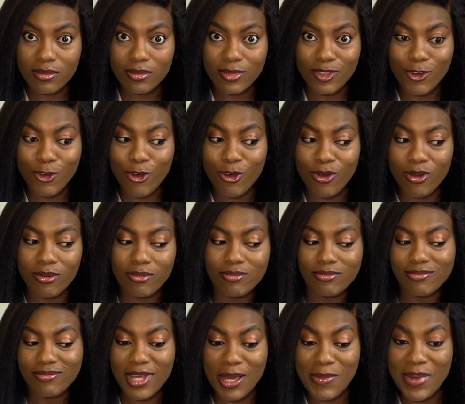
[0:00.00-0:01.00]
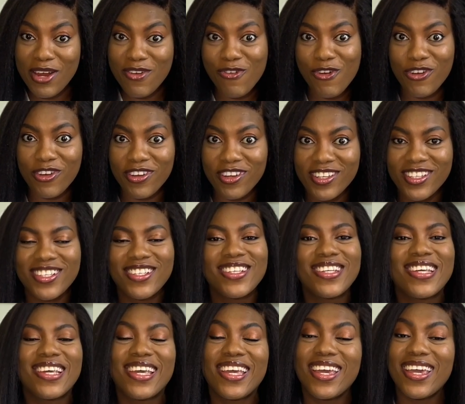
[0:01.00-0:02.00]
Or am I wrong?
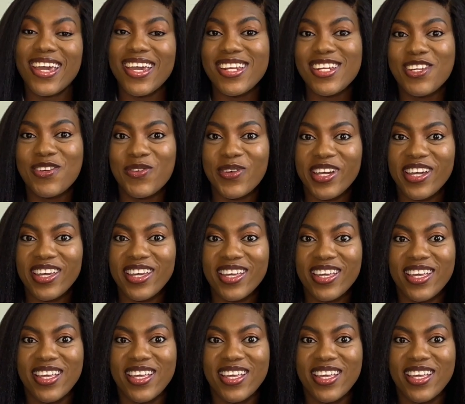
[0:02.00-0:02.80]
Anyway,